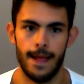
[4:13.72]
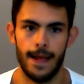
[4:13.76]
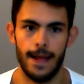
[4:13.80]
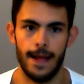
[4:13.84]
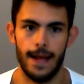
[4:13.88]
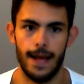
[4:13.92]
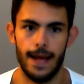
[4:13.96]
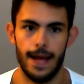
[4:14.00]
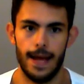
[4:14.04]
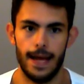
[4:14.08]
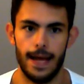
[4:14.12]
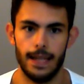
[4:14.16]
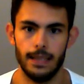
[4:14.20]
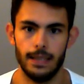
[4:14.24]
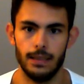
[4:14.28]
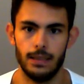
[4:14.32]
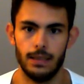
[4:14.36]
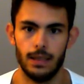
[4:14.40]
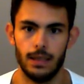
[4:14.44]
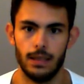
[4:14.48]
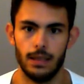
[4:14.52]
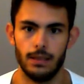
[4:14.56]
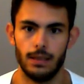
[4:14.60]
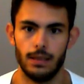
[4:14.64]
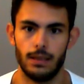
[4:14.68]
And
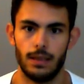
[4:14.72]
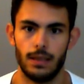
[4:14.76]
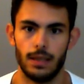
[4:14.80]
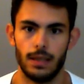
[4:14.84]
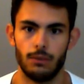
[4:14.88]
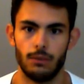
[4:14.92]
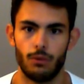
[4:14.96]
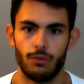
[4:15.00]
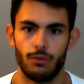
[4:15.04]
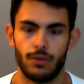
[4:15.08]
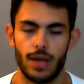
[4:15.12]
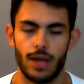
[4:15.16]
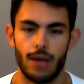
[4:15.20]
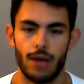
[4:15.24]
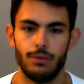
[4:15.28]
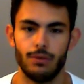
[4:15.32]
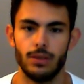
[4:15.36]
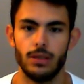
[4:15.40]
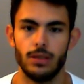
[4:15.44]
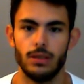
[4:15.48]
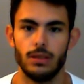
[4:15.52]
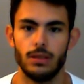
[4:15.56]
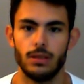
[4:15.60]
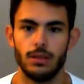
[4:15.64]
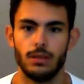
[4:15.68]
the thing with
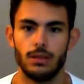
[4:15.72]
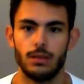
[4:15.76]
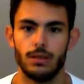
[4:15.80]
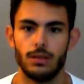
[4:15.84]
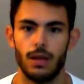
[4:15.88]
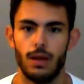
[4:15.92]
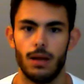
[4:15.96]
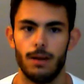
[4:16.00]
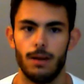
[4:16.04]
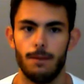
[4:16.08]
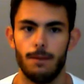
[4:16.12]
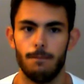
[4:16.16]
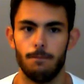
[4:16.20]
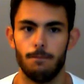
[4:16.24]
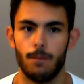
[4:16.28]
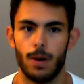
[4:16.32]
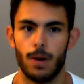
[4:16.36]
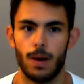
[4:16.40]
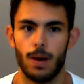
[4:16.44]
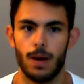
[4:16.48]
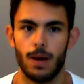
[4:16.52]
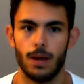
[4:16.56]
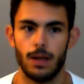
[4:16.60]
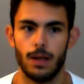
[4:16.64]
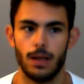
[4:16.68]
Kevin is
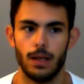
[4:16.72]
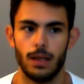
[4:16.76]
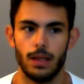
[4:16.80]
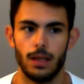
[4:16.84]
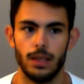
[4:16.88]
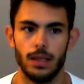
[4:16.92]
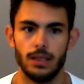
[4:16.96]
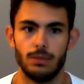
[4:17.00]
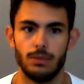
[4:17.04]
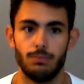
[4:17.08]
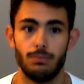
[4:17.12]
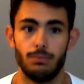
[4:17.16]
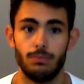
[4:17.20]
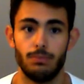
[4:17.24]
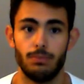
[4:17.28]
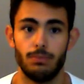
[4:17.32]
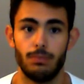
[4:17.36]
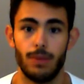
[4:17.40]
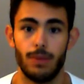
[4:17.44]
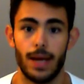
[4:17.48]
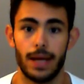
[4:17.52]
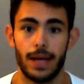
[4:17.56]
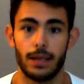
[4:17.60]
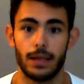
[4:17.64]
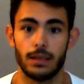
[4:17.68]
his
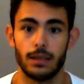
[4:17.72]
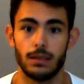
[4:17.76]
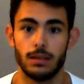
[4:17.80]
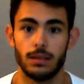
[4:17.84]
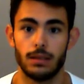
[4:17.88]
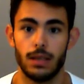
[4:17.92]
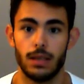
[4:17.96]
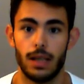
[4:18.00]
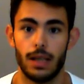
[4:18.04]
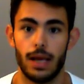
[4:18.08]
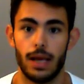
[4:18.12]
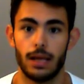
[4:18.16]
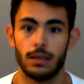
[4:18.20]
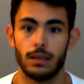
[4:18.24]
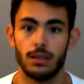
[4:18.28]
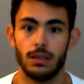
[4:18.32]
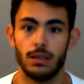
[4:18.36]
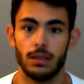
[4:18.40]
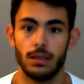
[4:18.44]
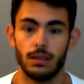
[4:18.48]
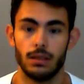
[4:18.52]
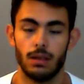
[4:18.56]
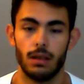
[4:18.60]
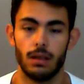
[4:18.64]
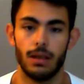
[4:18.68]
back is
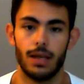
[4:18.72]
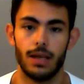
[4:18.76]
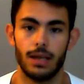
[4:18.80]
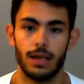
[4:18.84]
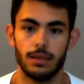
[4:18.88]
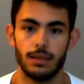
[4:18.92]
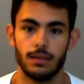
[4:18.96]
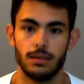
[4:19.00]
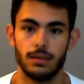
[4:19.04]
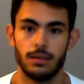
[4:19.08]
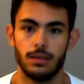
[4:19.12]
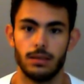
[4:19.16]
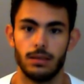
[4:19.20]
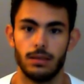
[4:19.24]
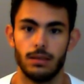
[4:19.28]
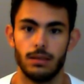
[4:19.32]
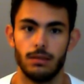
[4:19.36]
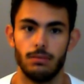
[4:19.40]
lacking a lot.